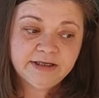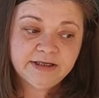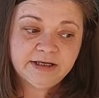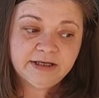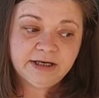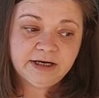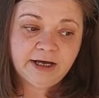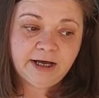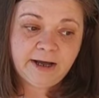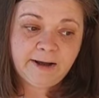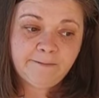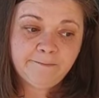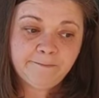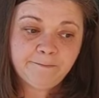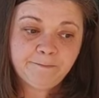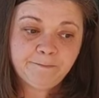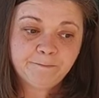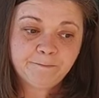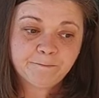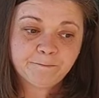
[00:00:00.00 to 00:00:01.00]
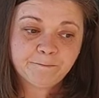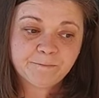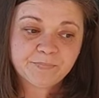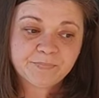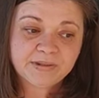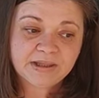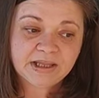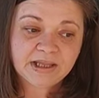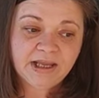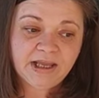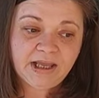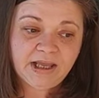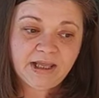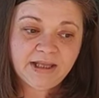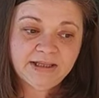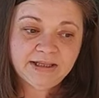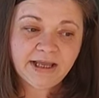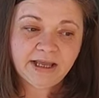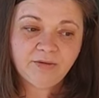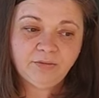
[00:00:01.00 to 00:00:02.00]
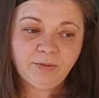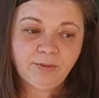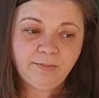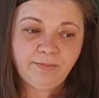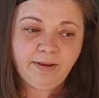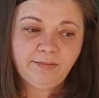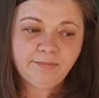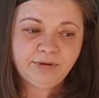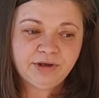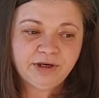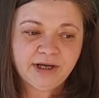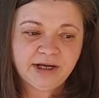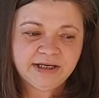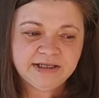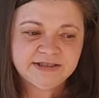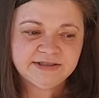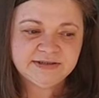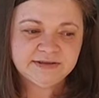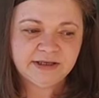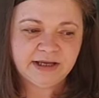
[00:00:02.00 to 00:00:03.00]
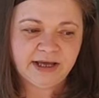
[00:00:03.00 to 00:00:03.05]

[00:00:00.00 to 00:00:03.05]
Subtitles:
and I remember I